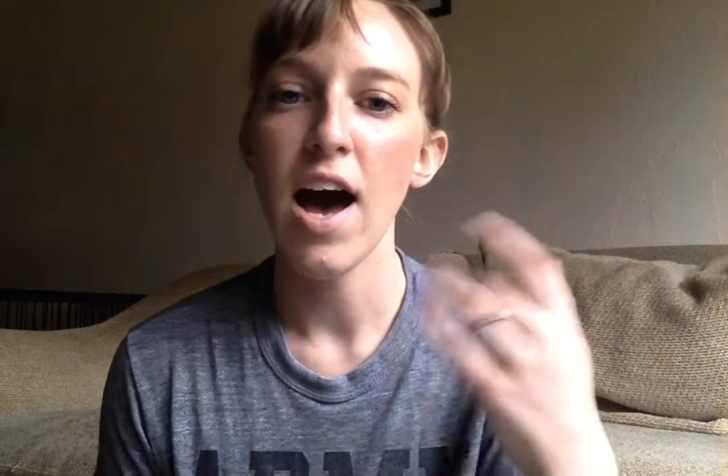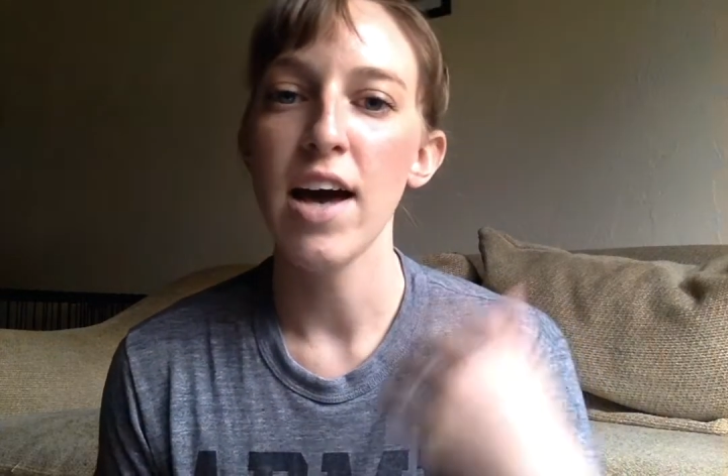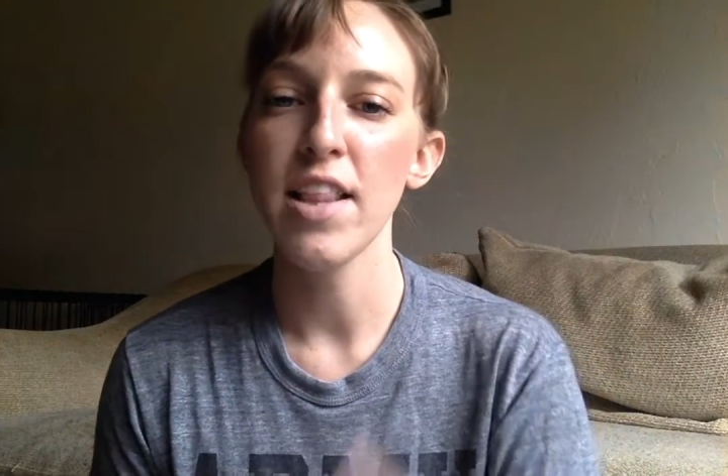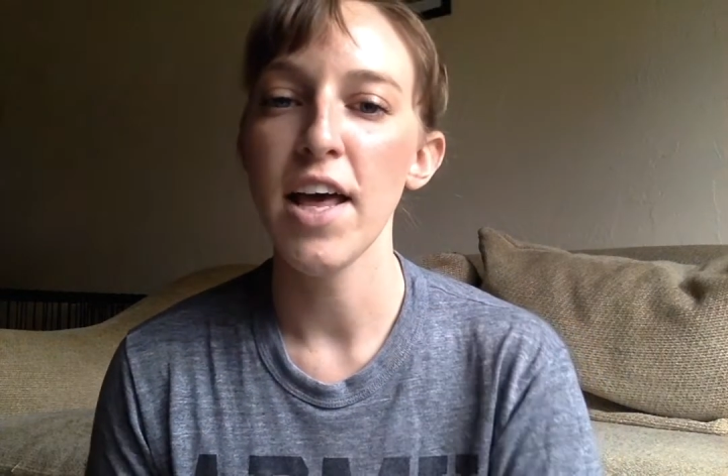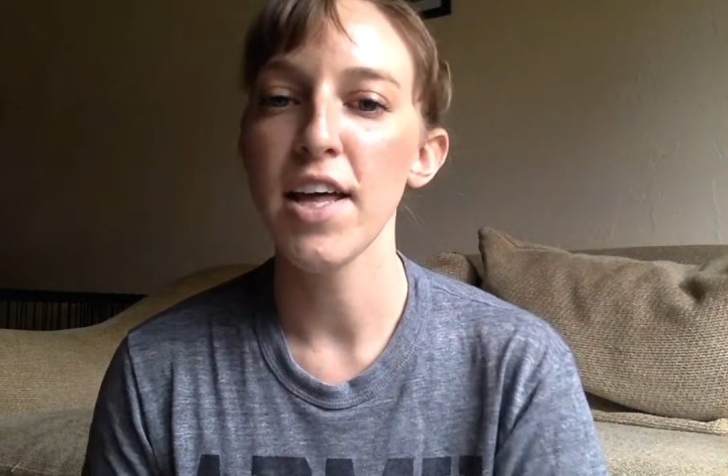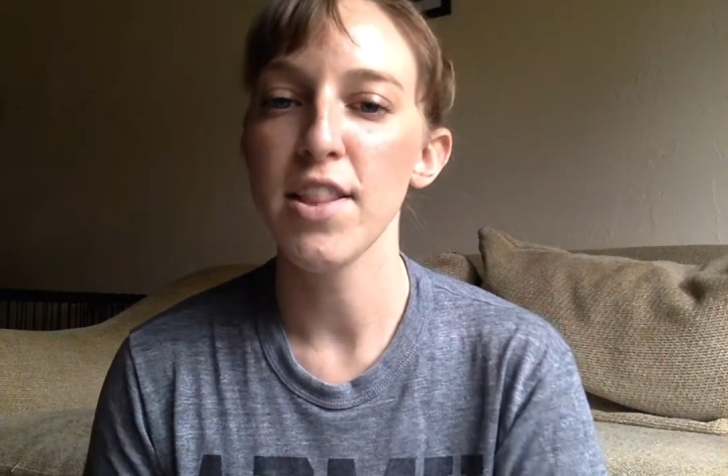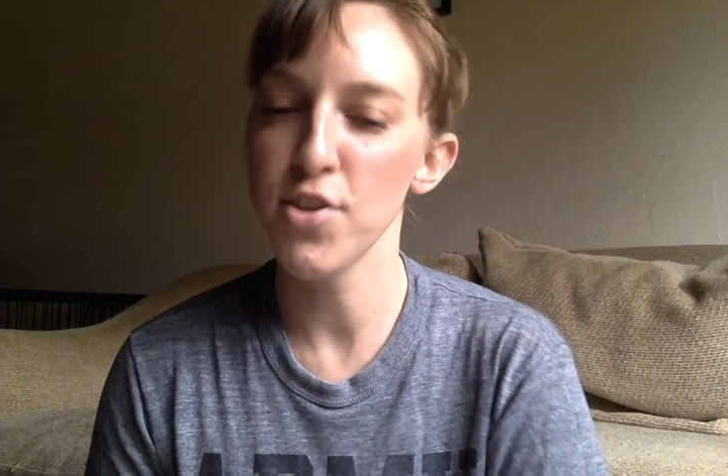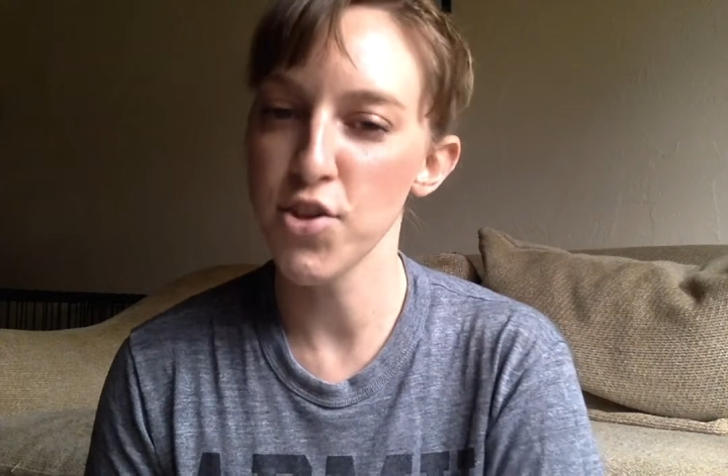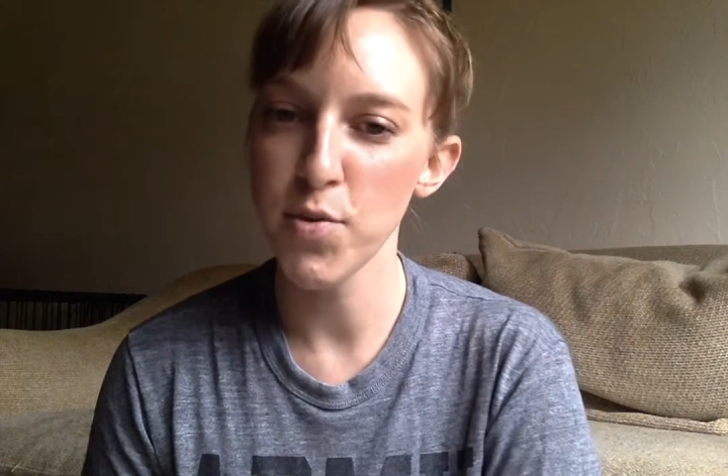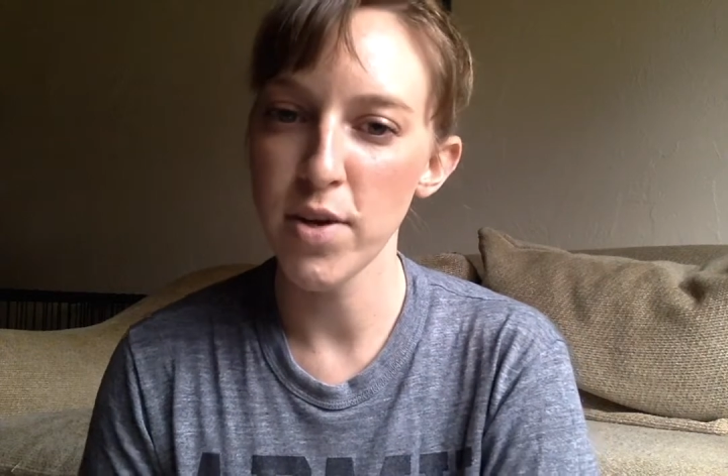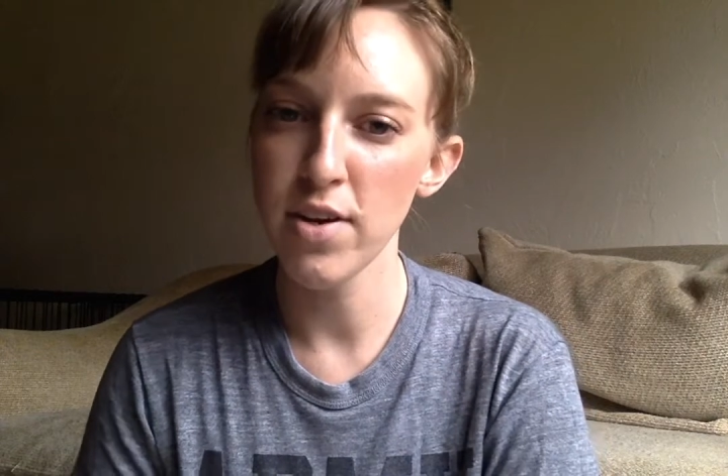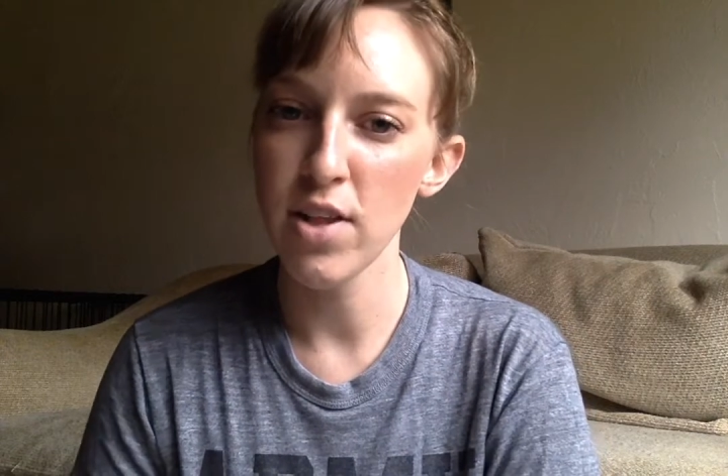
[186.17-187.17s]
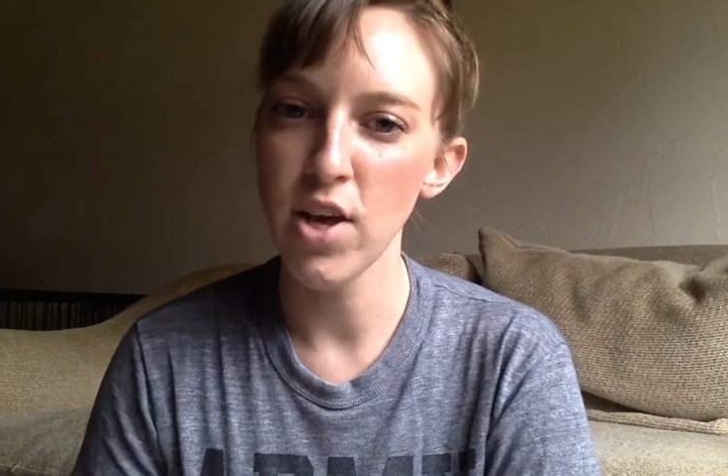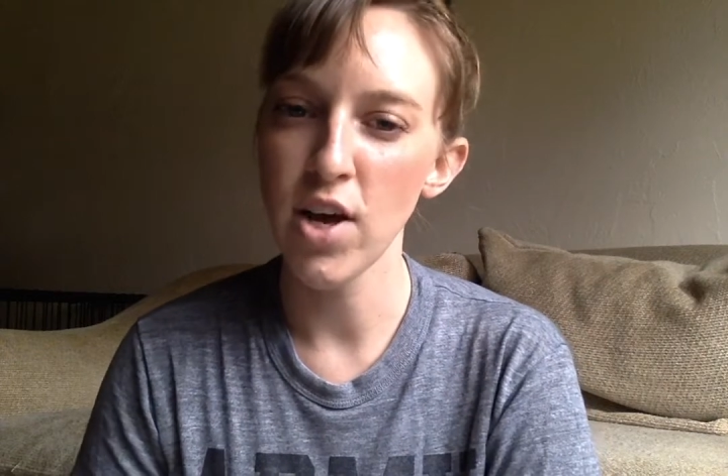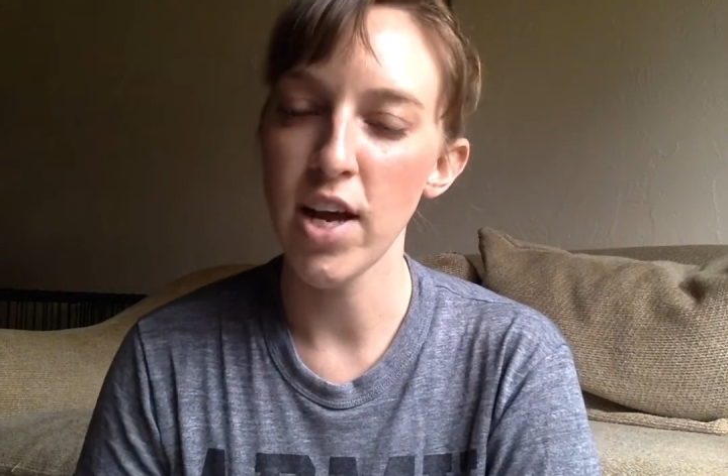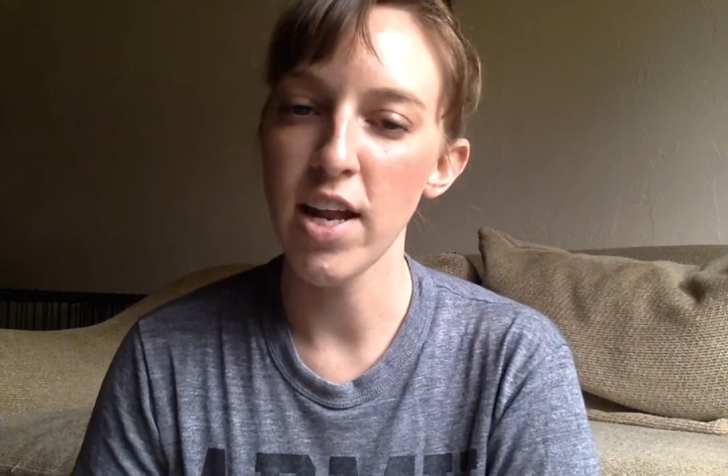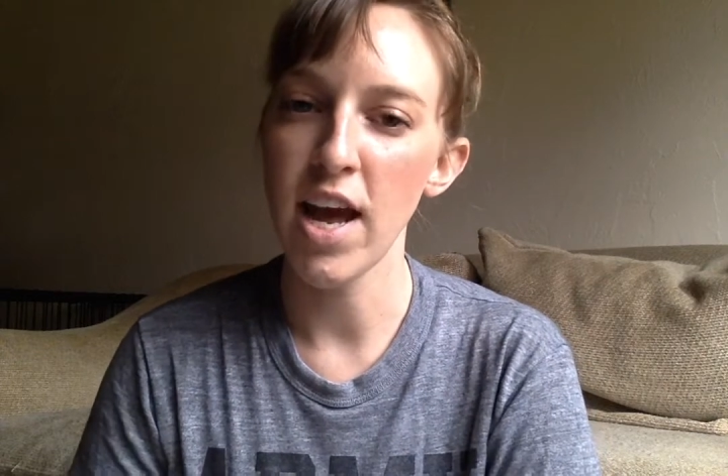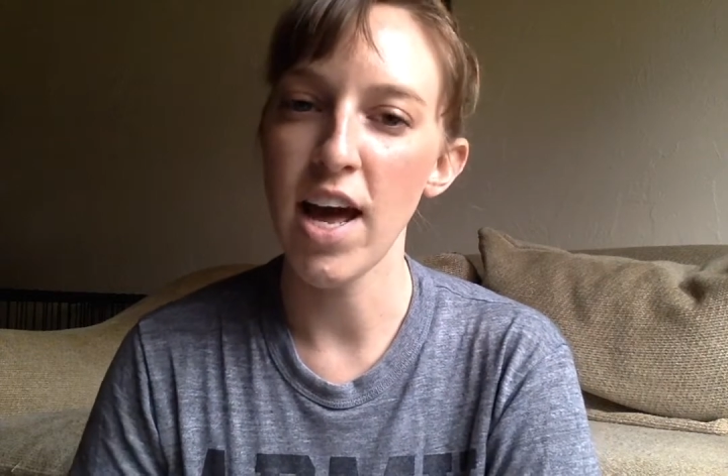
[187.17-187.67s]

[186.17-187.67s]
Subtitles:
like the dewier look and I